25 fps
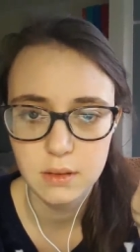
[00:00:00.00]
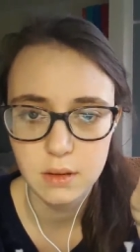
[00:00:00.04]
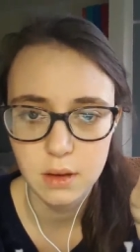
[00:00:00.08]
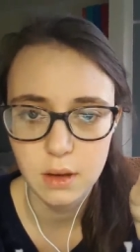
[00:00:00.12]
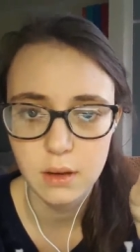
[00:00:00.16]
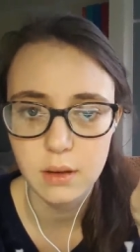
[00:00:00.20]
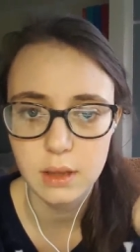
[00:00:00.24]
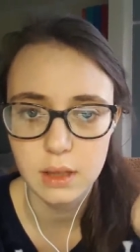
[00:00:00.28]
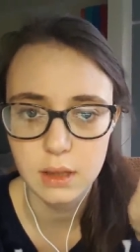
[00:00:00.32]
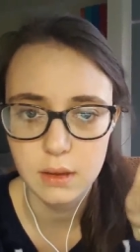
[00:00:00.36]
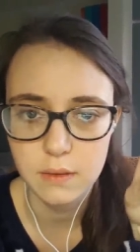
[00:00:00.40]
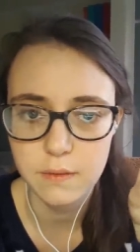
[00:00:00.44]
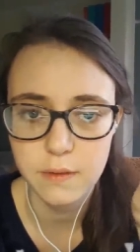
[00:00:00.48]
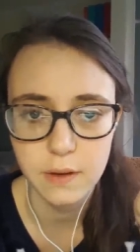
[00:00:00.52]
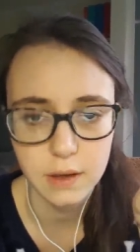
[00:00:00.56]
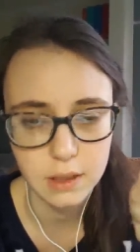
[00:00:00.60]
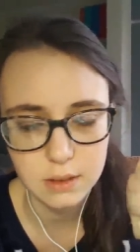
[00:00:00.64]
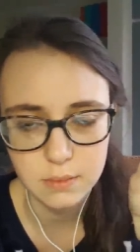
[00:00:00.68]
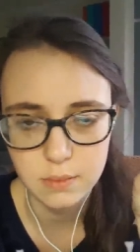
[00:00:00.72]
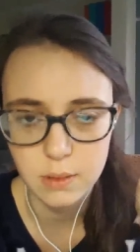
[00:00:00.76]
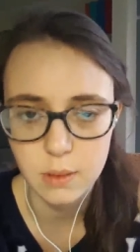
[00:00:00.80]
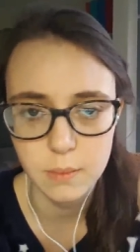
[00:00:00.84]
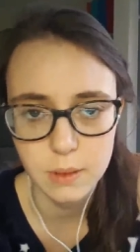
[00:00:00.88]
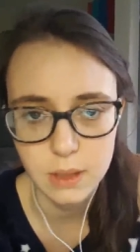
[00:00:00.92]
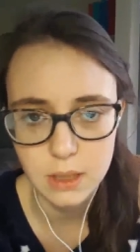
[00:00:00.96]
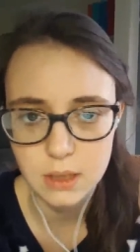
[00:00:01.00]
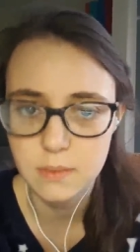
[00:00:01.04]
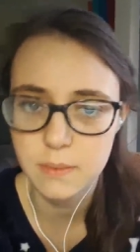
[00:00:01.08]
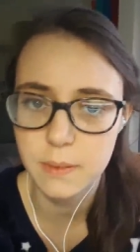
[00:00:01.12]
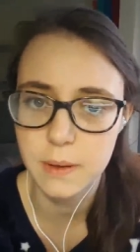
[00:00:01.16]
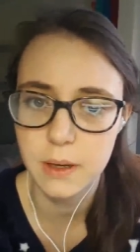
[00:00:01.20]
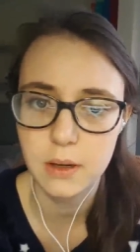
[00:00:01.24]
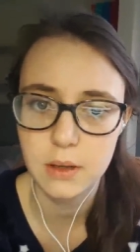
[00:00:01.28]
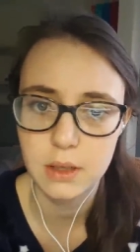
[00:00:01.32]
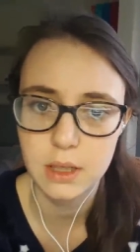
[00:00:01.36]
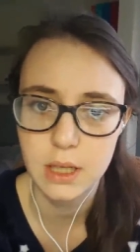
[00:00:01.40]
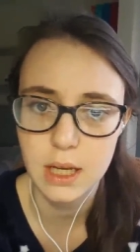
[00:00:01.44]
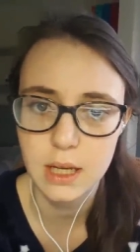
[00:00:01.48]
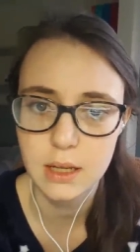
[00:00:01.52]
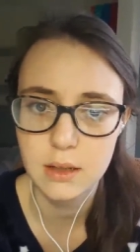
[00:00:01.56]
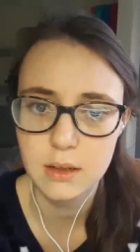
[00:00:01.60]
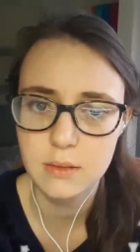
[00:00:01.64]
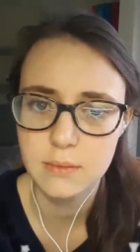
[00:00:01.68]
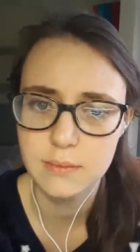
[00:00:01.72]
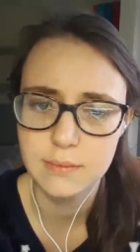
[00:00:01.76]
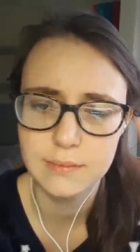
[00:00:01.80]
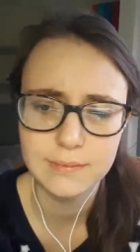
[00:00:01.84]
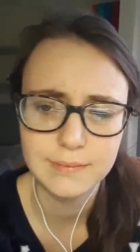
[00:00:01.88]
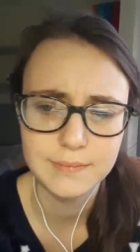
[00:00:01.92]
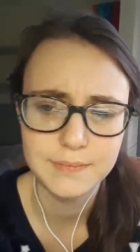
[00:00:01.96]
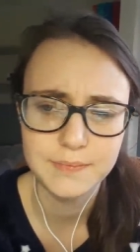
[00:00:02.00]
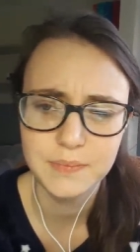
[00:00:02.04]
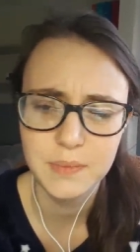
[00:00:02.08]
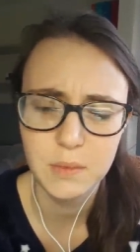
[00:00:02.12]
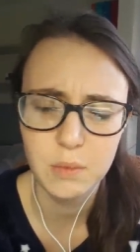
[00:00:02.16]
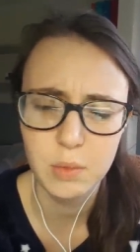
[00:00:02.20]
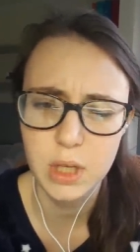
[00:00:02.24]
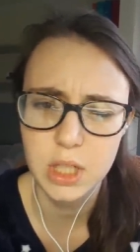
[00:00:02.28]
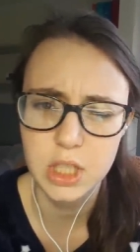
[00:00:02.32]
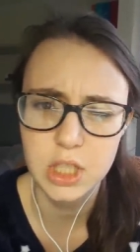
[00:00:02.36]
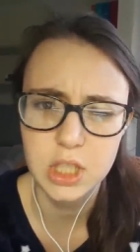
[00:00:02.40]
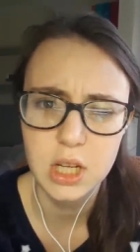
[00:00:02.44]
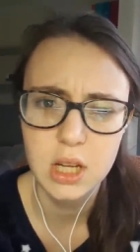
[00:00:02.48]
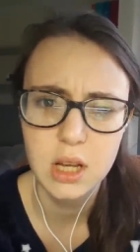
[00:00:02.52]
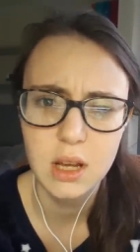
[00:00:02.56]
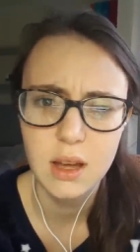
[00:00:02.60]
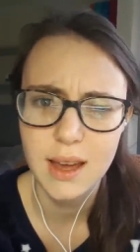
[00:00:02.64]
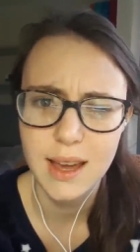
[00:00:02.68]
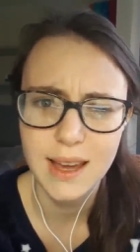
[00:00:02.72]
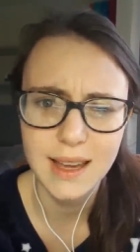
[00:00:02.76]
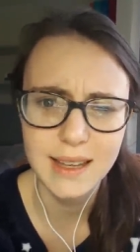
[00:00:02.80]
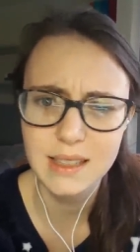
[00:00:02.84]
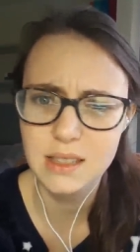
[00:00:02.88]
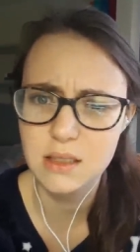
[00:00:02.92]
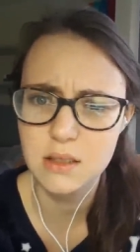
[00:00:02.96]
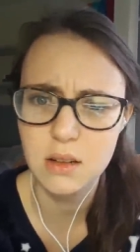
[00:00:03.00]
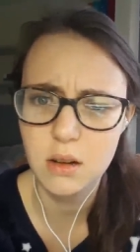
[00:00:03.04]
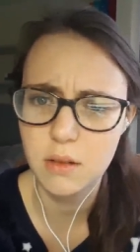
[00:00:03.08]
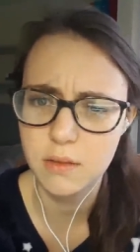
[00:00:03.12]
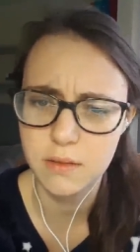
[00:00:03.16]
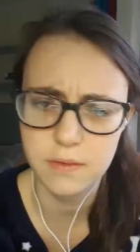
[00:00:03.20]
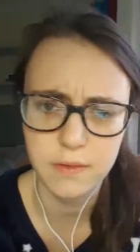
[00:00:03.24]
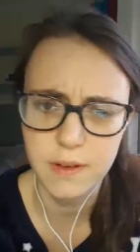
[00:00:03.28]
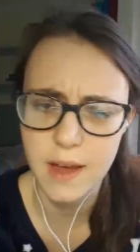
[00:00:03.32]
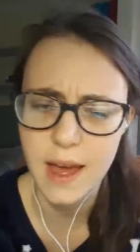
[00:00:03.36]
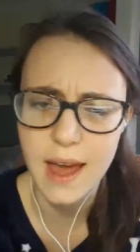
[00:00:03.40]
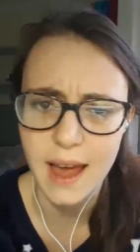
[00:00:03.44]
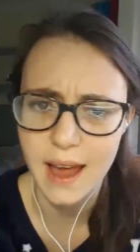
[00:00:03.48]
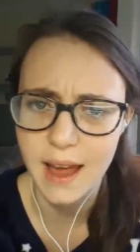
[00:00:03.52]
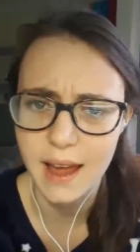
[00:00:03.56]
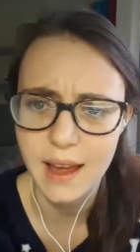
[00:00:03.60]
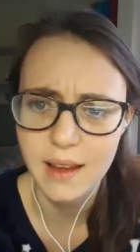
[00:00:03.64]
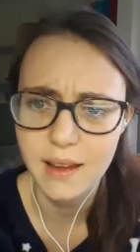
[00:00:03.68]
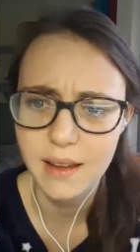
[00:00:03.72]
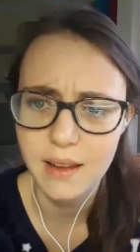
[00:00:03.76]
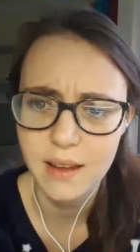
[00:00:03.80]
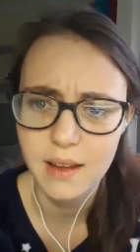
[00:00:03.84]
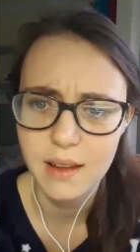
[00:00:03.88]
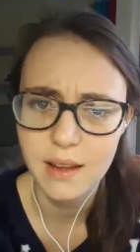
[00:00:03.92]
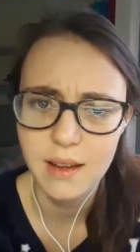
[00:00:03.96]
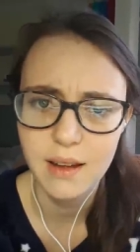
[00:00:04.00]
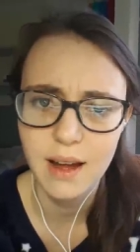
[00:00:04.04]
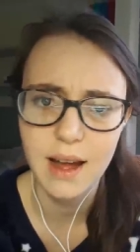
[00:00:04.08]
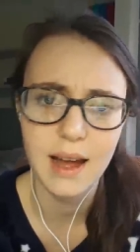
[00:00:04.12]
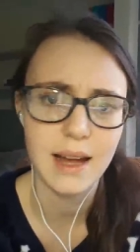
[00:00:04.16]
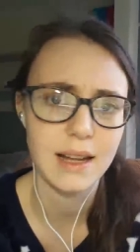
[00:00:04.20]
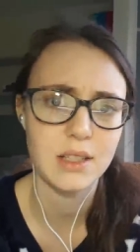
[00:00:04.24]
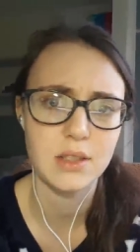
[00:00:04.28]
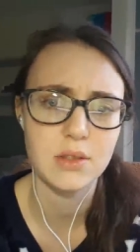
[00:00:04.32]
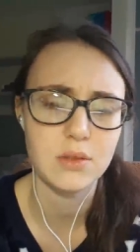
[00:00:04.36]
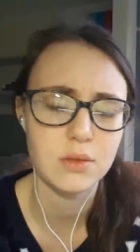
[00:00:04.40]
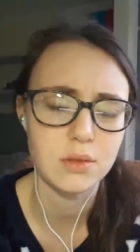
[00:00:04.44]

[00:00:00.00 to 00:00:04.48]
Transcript: only the first women's boat can which is not fair at